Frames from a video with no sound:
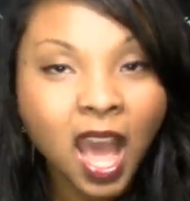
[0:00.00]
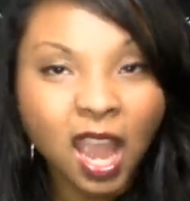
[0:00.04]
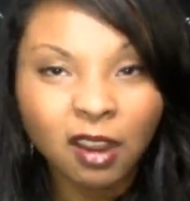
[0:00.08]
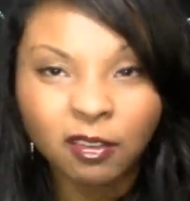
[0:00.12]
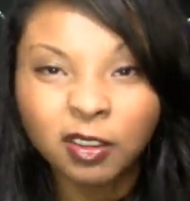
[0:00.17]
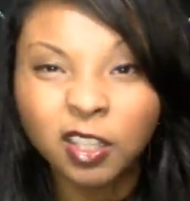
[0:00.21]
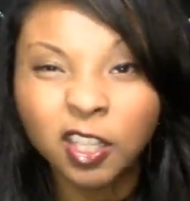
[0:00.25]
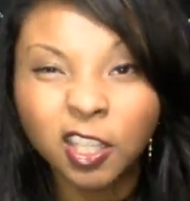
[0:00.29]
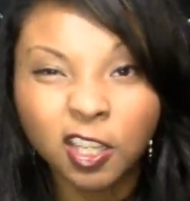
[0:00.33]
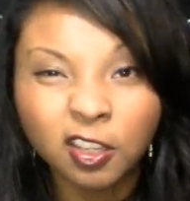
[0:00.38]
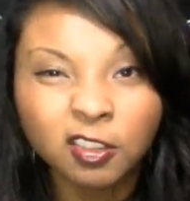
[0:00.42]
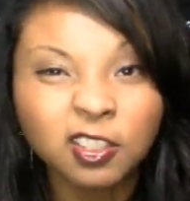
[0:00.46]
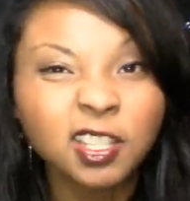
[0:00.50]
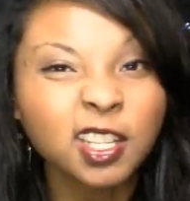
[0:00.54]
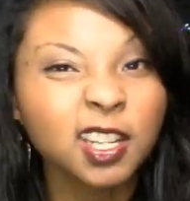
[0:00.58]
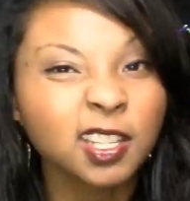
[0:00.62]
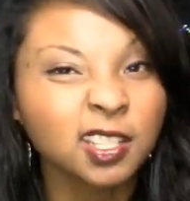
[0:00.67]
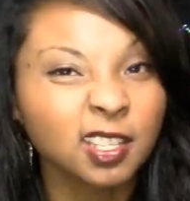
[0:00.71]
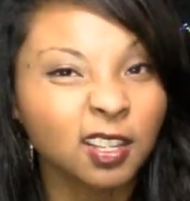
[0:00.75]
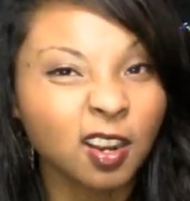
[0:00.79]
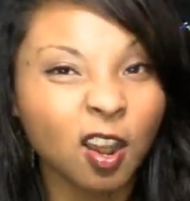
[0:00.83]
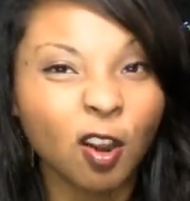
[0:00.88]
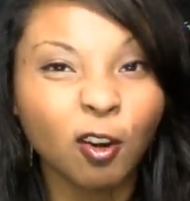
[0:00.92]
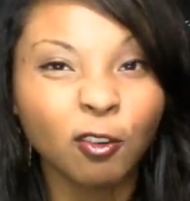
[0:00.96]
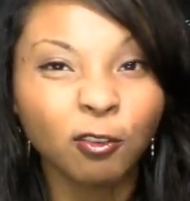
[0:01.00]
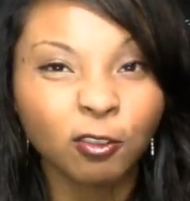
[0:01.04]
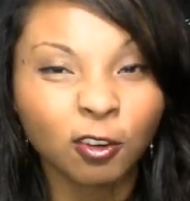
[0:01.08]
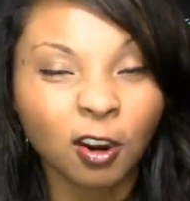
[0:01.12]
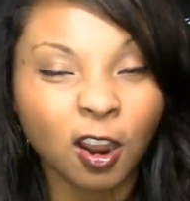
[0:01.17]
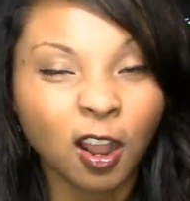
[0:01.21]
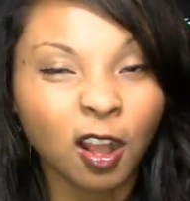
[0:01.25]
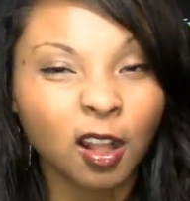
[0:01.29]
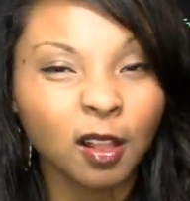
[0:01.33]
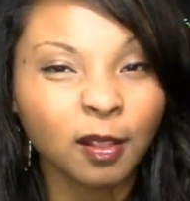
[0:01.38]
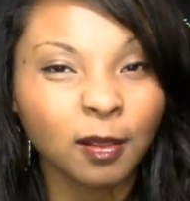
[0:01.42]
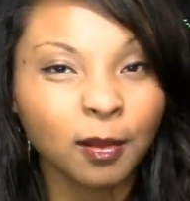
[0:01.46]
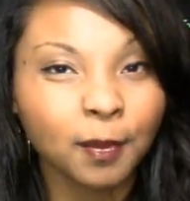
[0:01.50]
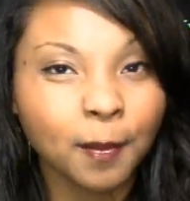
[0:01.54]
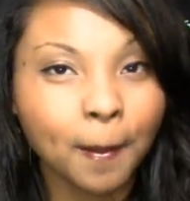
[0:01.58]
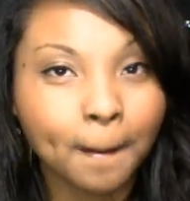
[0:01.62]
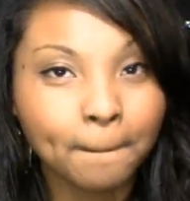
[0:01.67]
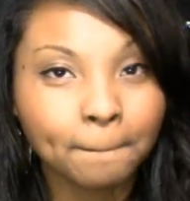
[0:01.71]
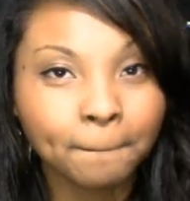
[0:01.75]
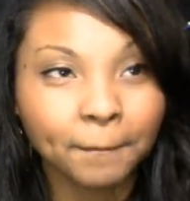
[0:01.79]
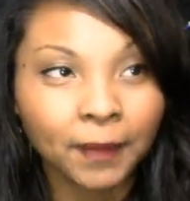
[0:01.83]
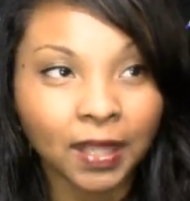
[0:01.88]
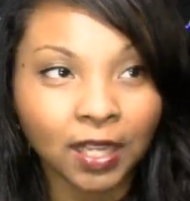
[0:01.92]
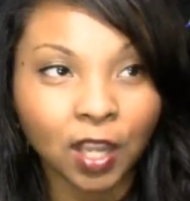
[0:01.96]
I really use it as an overall
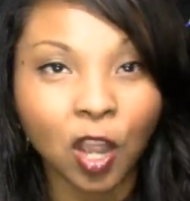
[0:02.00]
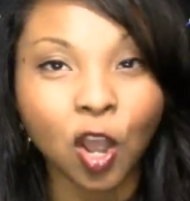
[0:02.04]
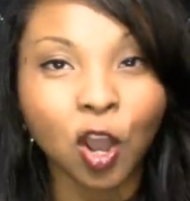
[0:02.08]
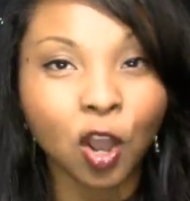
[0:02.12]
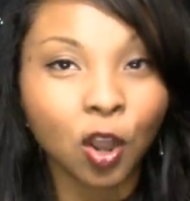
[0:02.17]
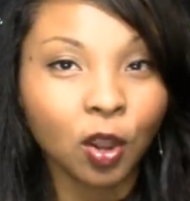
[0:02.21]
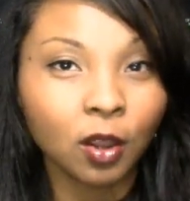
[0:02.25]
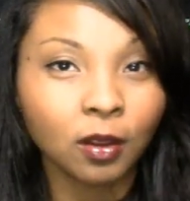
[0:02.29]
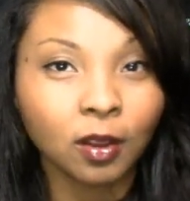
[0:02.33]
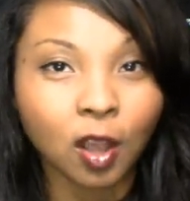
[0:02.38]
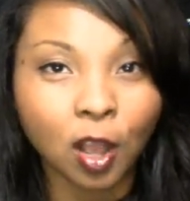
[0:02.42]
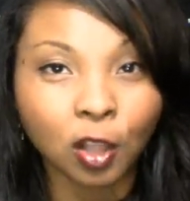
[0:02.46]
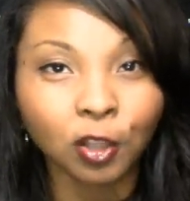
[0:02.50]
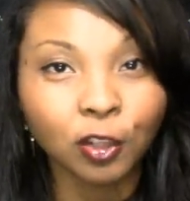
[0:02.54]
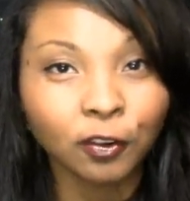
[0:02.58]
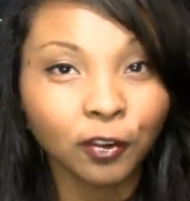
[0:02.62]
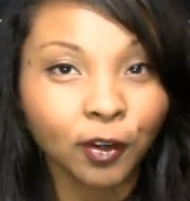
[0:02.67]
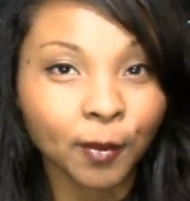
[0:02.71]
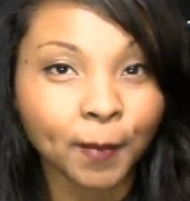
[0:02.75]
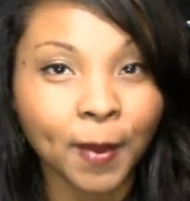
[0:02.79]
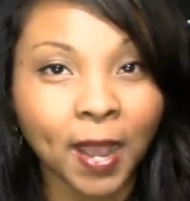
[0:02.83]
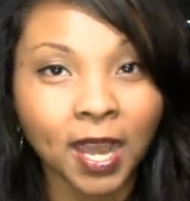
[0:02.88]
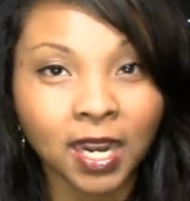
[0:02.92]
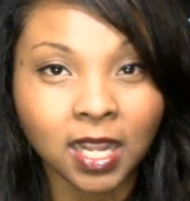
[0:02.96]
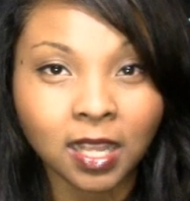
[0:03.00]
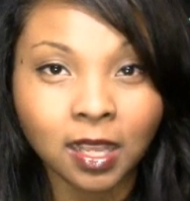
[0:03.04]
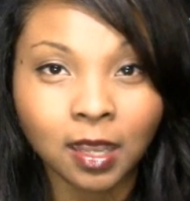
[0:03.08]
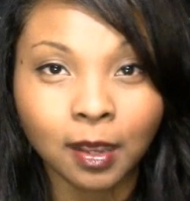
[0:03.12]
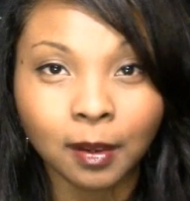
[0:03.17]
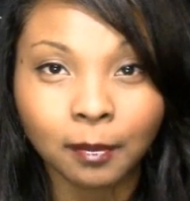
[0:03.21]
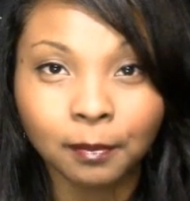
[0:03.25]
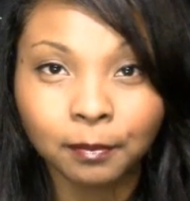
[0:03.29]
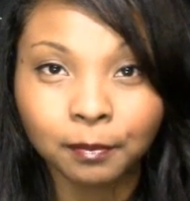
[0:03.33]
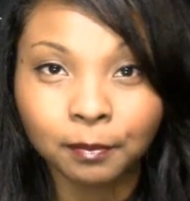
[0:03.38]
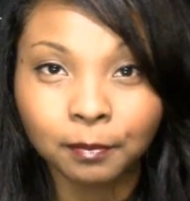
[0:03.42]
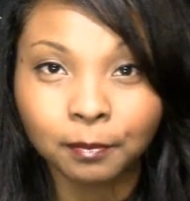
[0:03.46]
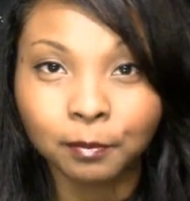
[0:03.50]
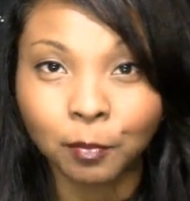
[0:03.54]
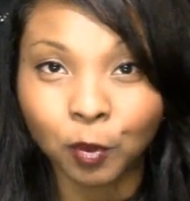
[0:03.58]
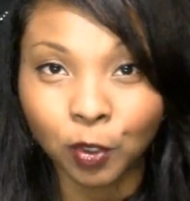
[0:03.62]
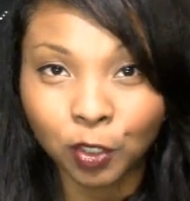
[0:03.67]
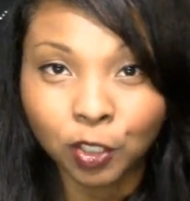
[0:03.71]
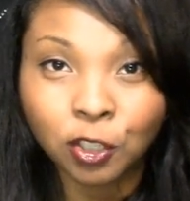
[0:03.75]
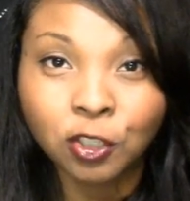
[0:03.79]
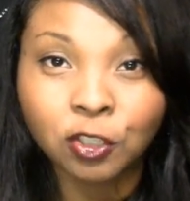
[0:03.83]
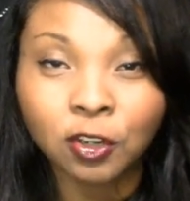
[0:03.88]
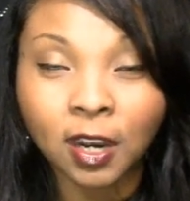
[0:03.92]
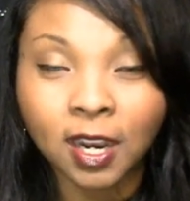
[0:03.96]
like all, all over body
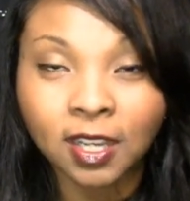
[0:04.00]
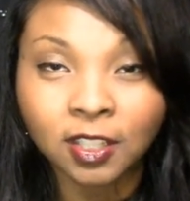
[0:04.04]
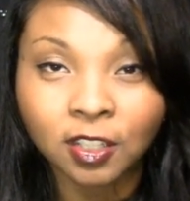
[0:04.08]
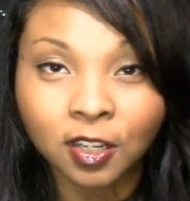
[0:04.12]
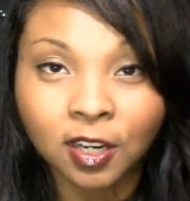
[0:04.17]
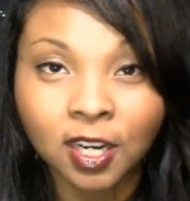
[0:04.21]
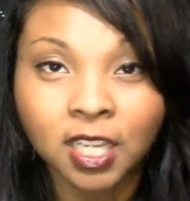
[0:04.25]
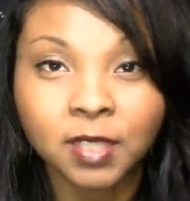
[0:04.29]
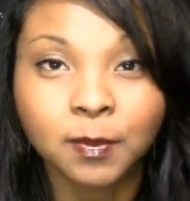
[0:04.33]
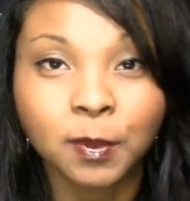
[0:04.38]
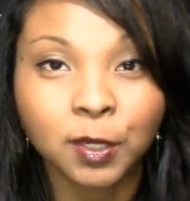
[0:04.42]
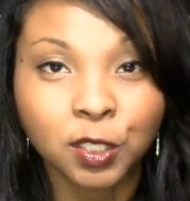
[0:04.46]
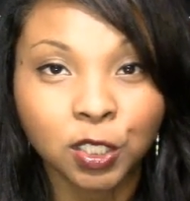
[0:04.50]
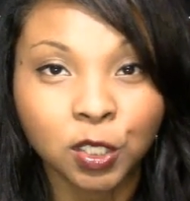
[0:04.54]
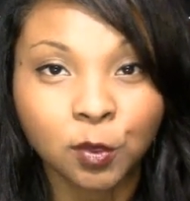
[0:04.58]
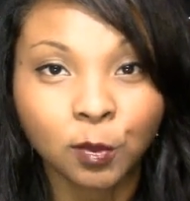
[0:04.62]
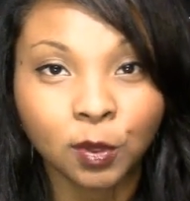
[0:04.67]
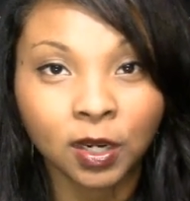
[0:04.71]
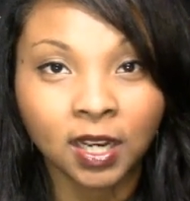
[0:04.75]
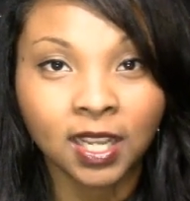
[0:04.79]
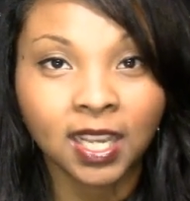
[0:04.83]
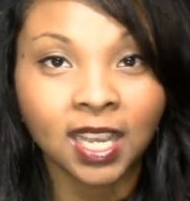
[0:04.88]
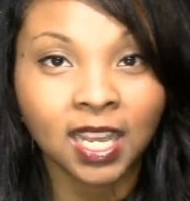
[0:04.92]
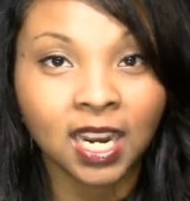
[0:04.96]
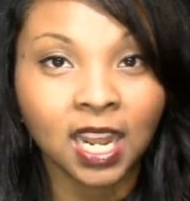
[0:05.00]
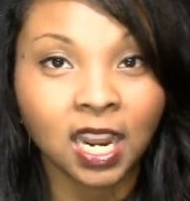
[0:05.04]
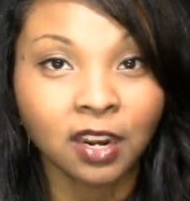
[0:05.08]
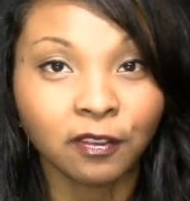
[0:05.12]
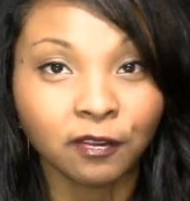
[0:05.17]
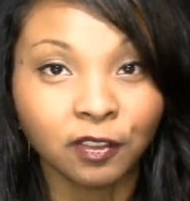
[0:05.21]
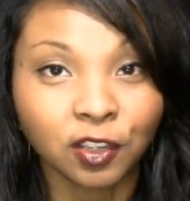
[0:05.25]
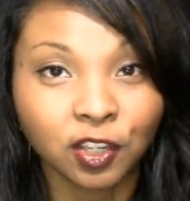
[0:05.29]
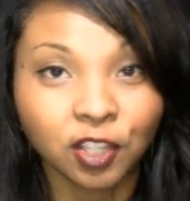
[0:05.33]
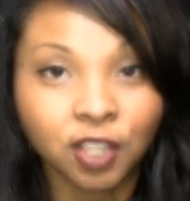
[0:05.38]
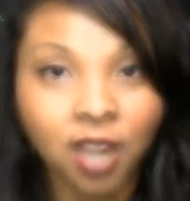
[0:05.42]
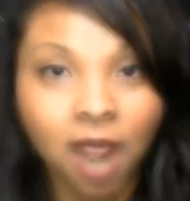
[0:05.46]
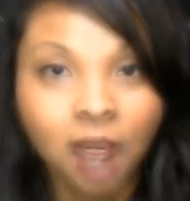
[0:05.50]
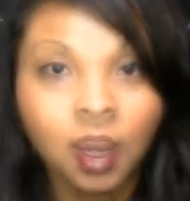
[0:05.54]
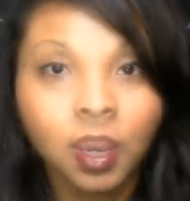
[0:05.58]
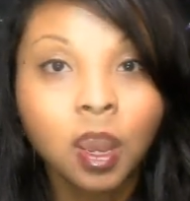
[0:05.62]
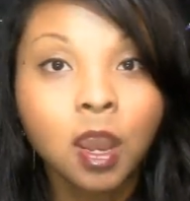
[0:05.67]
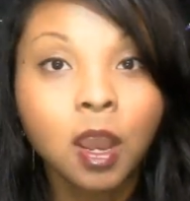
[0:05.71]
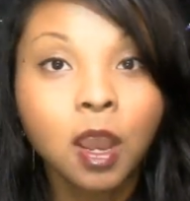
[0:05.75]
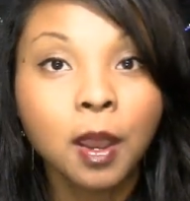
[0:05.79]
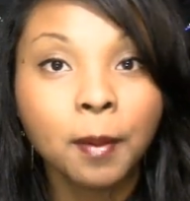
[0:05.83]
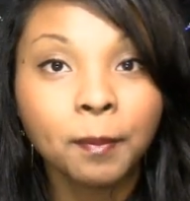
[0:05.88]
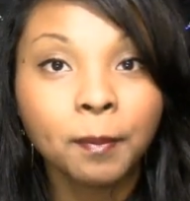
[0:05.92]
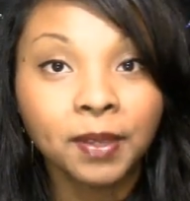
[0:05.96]
moisturizer, especially when I get out of the
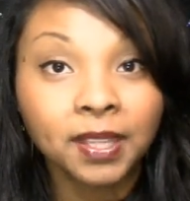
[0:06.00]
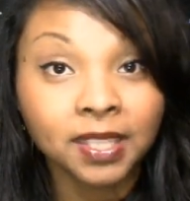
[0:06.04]
shower,